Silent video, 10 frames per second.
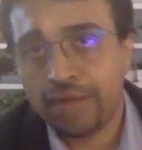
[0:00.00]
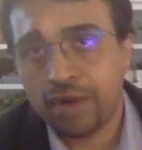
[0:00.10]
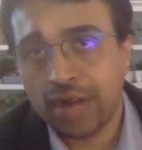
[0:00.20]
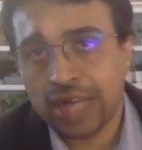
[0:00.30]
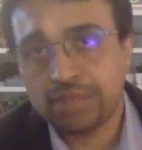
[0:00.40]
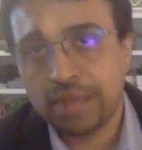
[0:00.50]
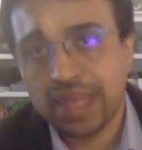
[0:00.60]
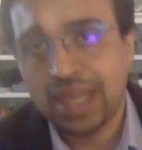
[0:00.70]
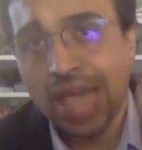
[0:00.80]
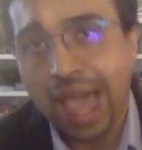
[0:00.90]
for like
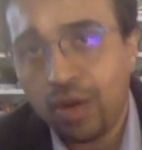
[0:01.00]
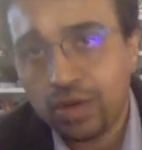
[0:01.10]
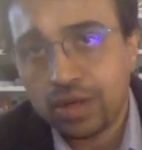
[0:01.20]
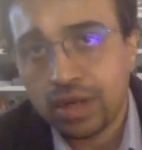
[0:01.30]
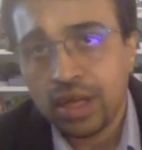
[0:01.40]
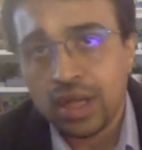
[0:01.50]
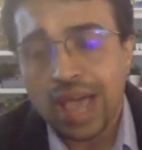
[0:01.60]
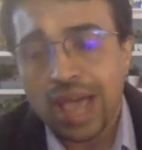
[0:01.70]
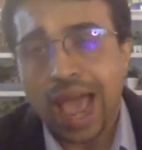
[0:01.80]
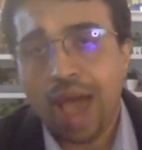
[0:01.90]
speaking out.
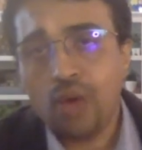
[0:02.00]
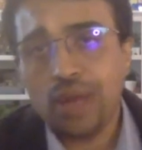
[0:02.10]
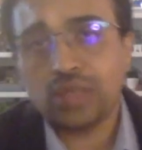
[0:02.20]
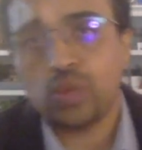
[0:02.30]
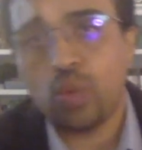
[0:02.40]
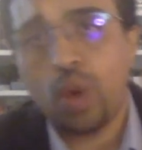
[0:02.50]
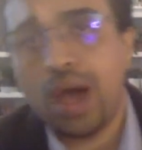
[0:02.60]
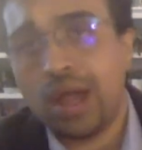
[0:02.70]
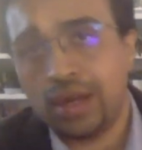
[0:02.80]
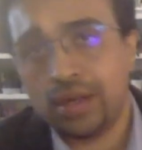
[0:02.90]
How does
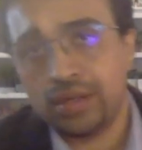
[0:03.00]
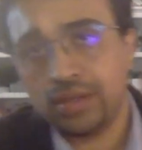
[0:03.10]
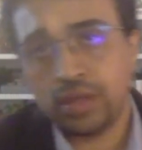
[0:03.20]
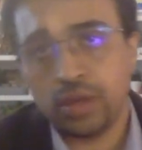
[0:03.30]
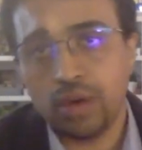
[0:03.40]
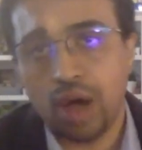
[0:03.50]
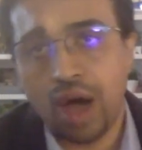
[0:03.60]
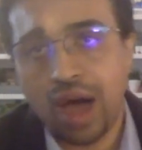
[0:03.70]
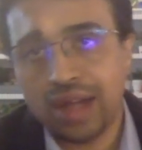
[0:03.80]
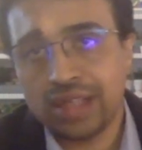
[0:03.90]
one do
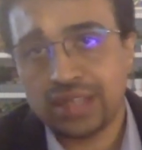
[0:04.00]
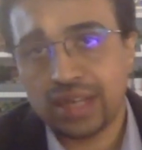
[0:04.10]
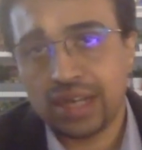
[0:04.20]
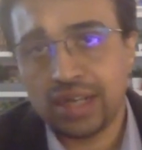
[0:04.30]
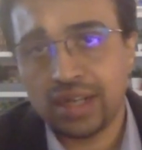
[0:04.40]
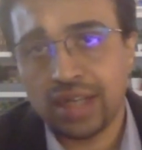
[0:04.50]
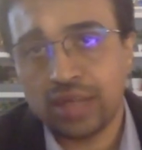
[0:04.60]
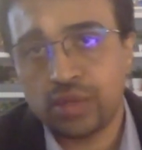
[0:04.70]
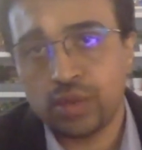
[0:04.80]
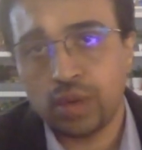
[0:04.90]
honest
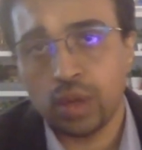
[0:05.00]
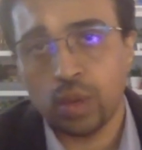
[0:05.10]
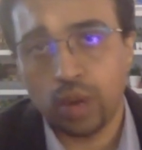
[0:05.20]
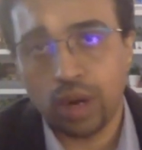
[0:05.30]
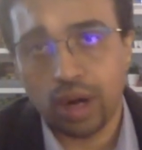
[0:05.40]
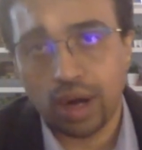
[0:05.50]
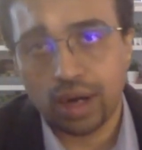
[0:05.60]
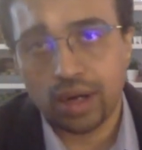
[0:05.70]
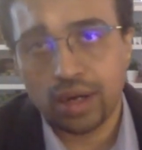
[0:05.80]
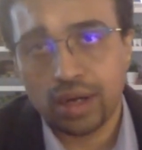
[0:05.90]
intellectual work
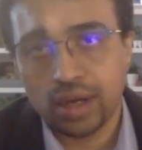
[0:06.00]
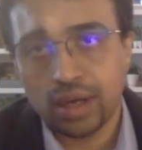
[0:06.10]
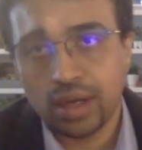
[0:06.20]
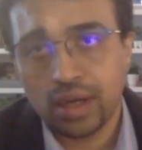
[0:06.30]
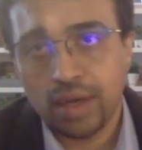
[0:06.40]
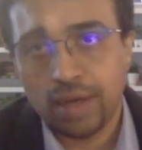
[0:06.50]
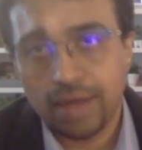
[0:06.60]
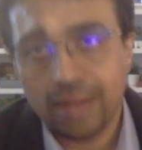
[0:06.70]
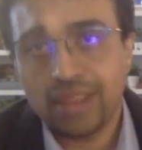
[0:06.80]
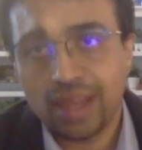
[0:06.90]
yeah.
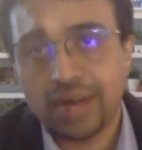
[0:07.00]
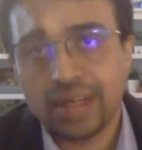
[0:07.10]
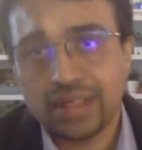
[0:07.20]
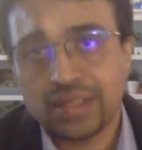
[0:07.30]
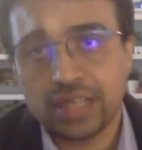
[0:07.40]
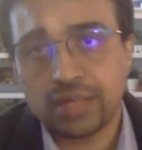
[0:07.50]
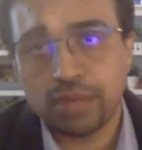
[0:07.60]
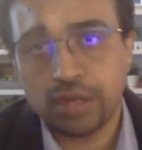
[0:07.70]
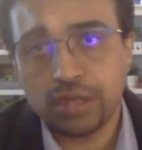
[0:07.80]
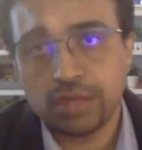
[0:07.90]
when there is such
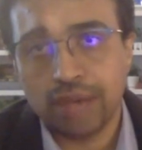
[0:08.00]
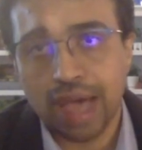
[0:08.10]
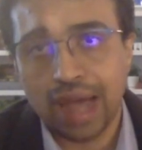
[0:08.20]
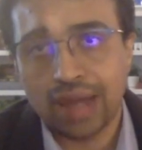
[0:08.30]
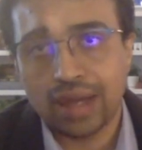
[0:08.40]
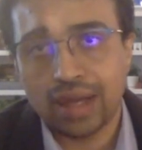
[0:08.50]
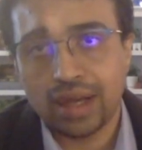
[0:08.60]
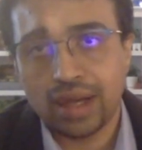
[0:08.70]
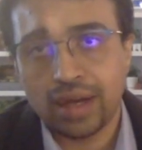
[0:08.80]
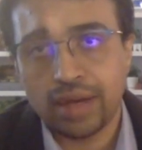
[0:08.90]
pushback?
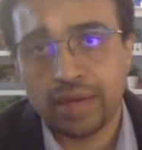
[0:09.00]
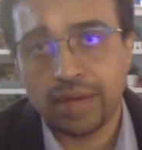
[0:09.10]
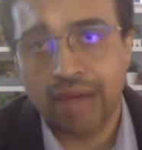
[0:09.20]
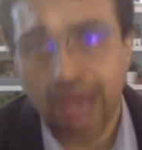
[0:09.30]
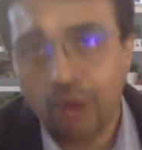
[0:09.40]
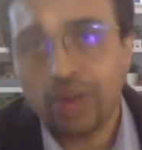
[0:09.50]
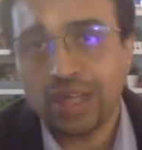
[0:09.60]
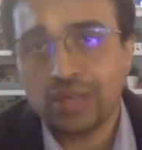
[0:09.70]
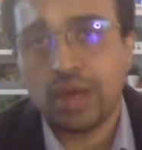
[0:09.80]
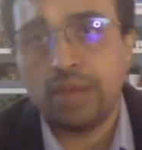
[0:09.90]
Uh, how
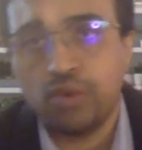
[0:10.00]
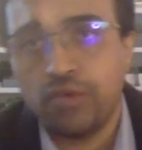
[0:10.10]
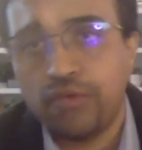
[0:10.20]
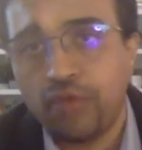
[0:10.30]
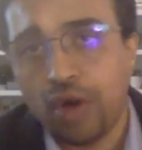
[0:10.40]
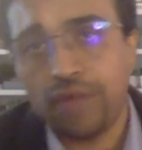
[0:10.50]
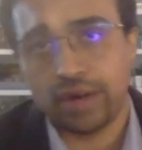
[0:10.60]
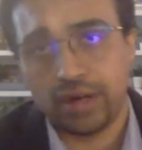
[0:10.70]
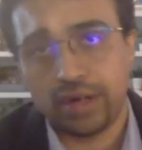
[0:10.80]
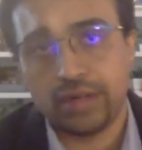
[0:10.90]
does one move
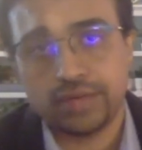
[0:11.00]
forward?